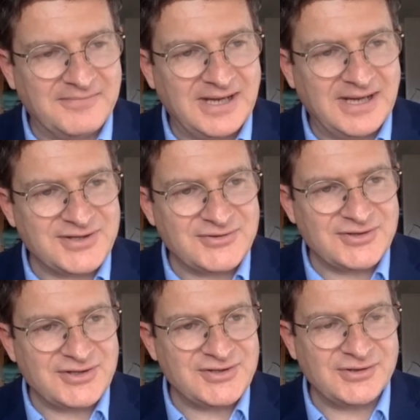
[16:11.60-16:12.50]
I was
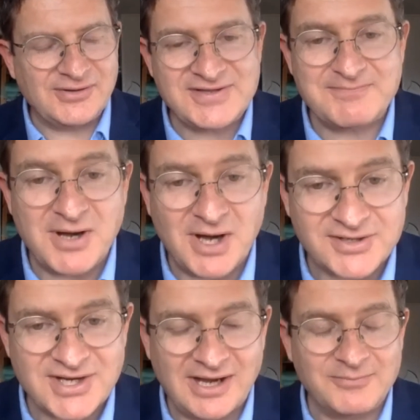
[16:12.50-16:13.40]
introduced to who lives in
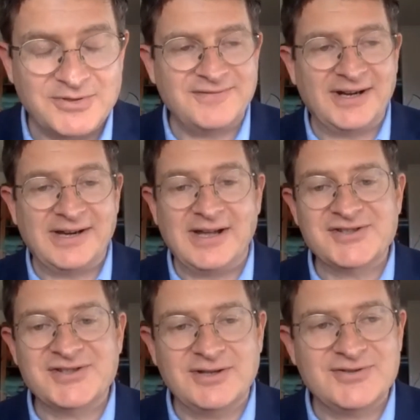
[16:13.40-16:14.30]
Parktown, which is very
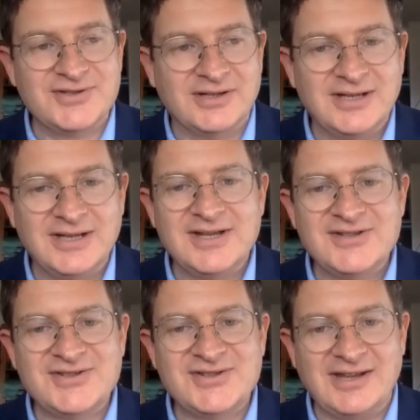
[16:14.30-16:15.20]
nice. So I used to
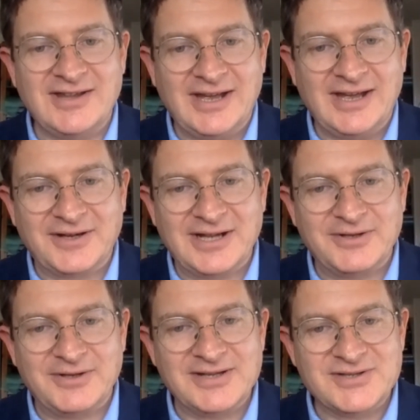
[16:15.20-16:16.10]
stay there for a
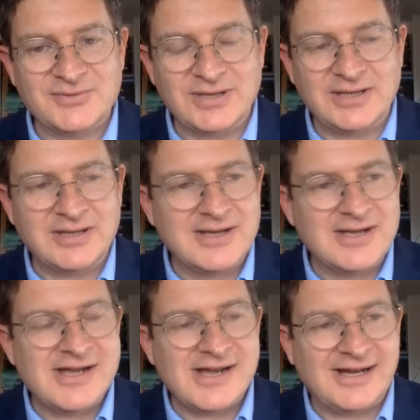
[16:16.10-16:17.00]
couple of nights a week.
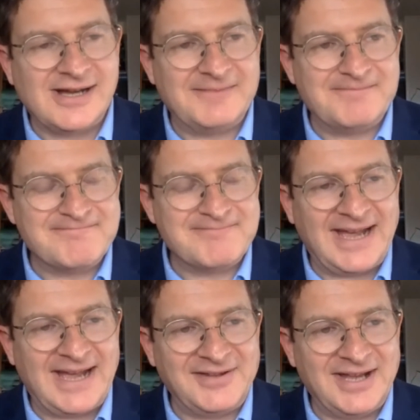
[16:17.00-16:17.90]
And
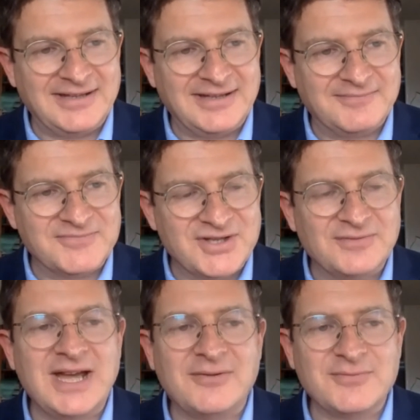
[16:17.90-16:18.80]
then
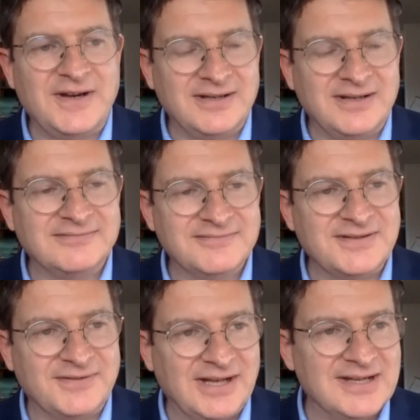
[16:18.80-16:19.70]
so that was very
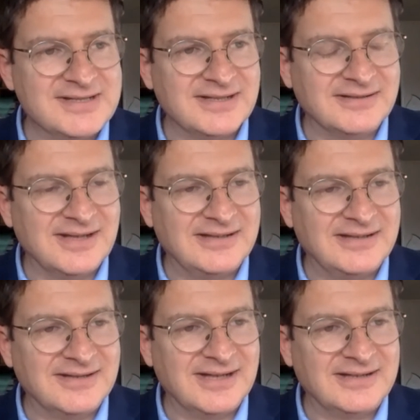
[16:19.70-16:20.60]
civilized
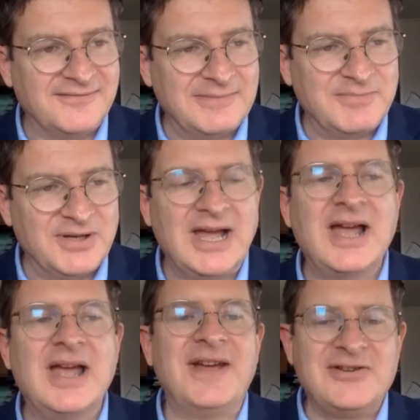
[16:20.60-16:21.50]
and lovely. But
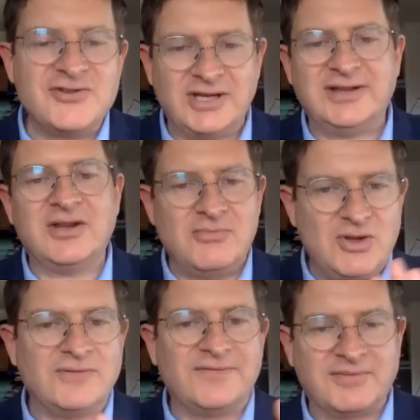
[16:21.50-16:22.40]
eventually the
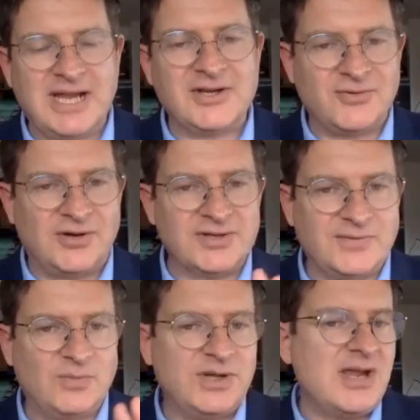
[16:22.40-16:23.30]
commute from Kent to
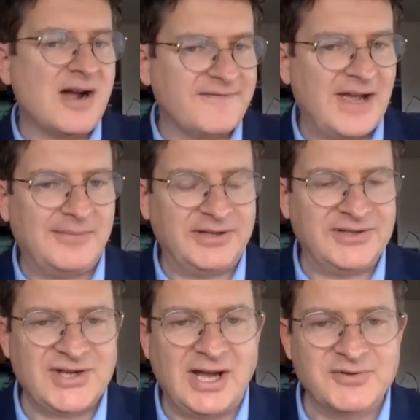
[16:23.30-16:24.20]
Oxford with the young family at
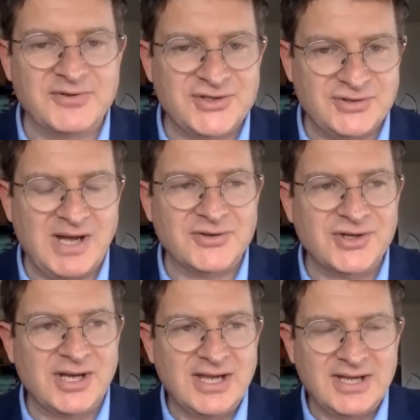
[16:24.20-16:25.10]
the time was too
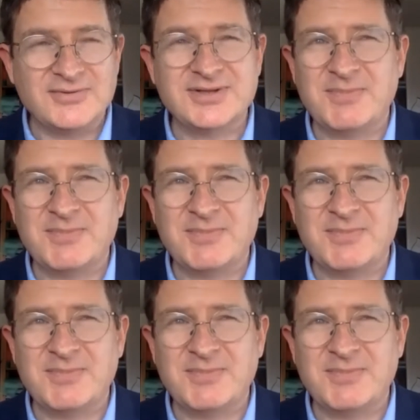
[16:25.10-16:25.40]
much. It was